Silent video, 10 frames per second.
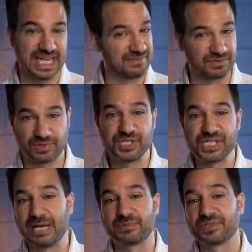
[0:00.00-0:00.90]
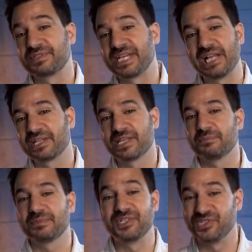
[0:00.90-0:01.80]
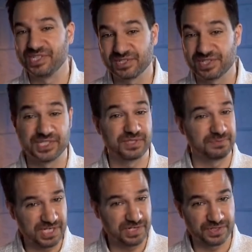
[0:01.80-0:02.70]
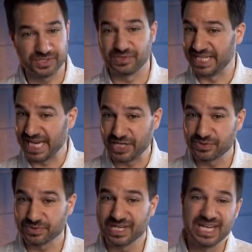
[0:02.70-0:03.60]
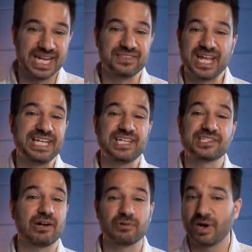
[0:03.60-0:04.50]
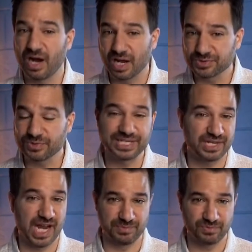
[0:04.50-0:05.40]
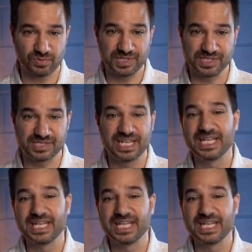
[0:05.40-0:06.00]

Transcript: After three chapters of telling them that Jesus is superior to the angels and that he is our apostle and high priest,